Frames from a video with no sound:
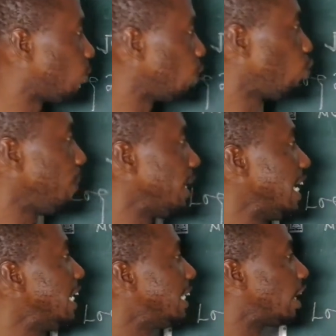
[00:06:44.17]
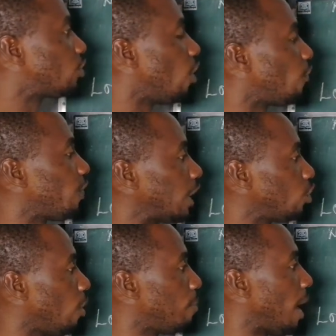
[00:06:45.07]
What will be the index of that
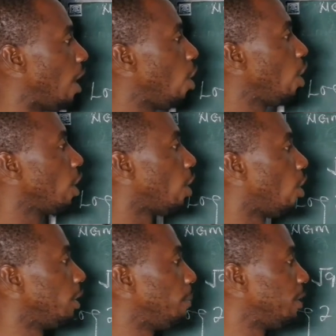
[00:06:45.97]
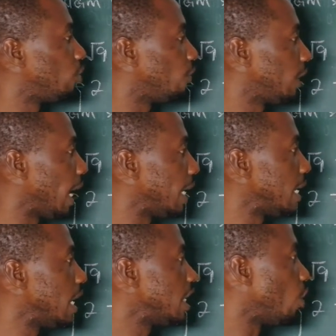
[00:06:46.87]
number on the base of
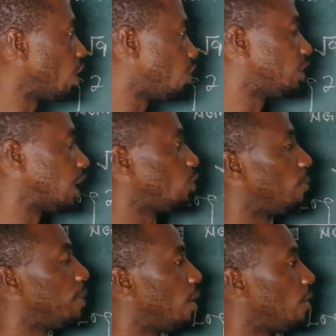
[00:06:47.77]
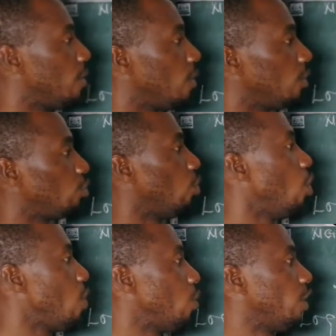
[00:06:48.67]
10 that will give us that number? So
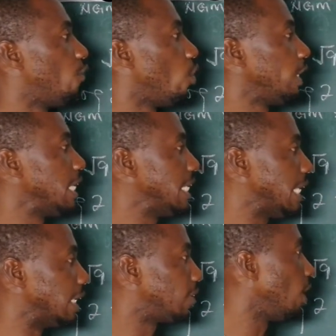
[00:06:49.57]
we're looking for the index.